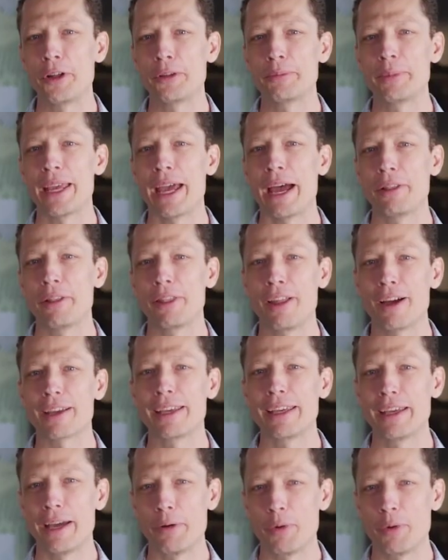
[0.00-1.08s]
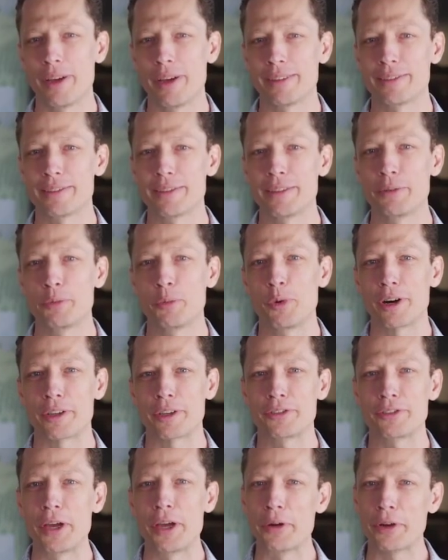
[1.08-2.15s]
have told me how lucky I was to
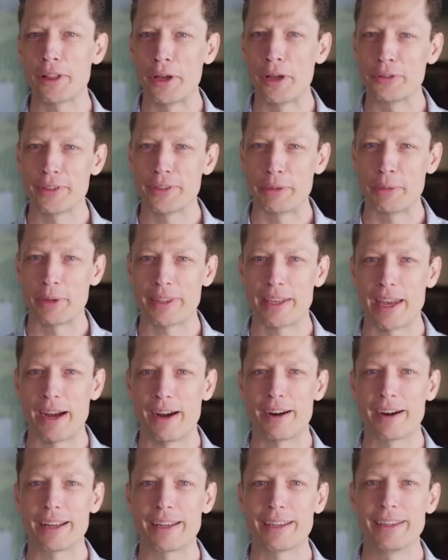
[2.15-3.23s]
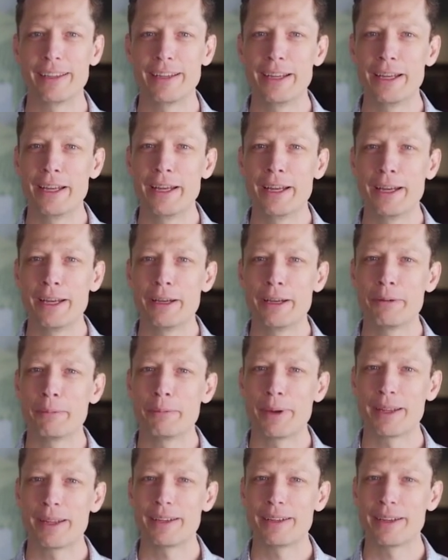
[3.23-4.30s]
work so closely with Gary,
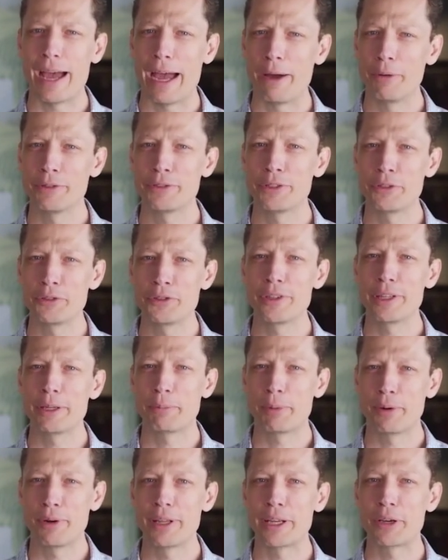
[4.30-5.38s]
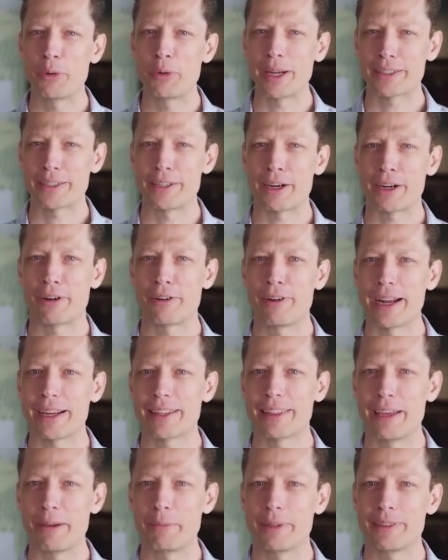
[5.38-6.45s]
but I was usually pretty quick to
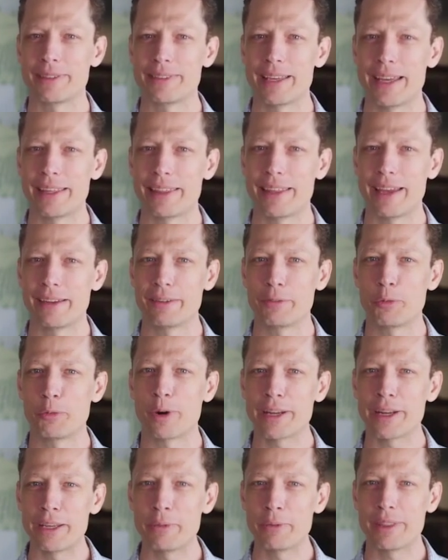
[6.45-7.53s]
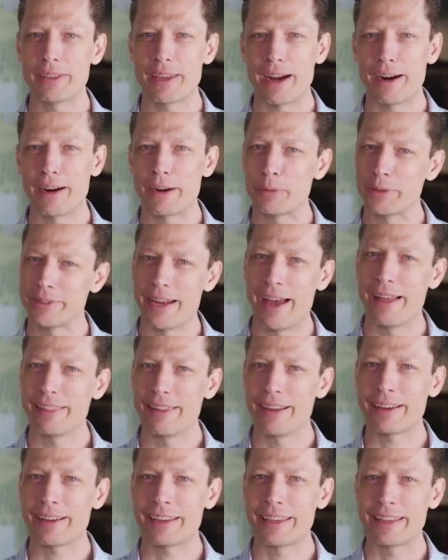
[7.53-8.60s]
correct them and say that working with Gary was
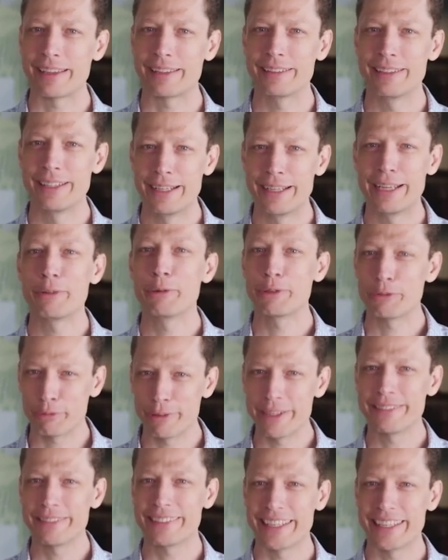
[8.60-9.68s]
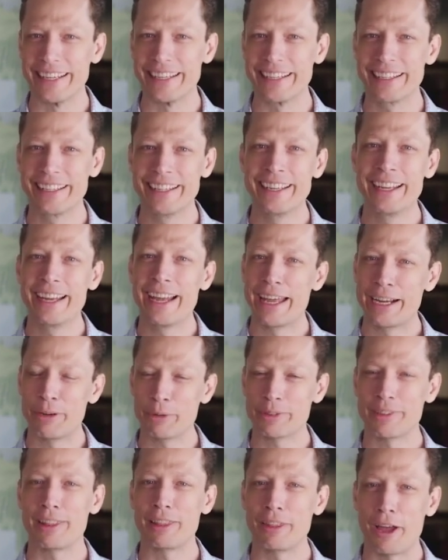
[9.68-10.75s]
not lucky, it was risky, and
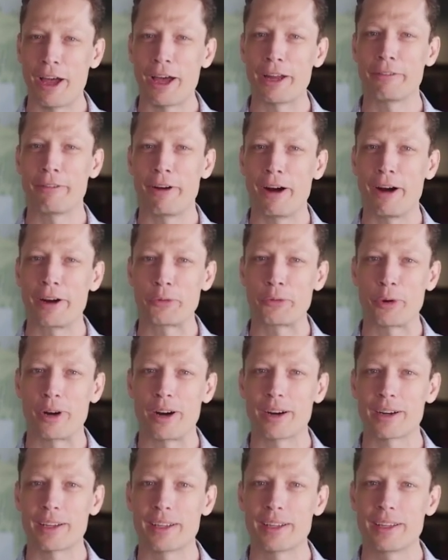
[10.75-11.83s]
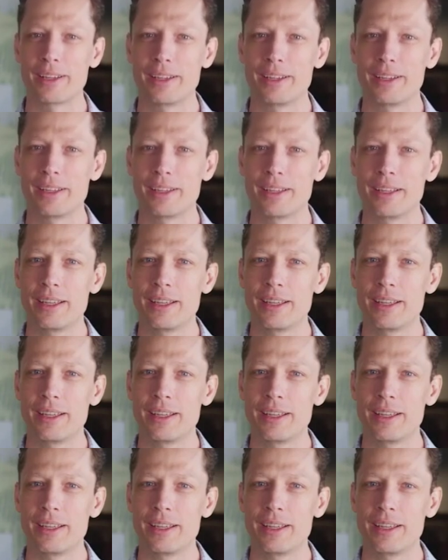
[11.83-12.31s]
it was a lot of hard work.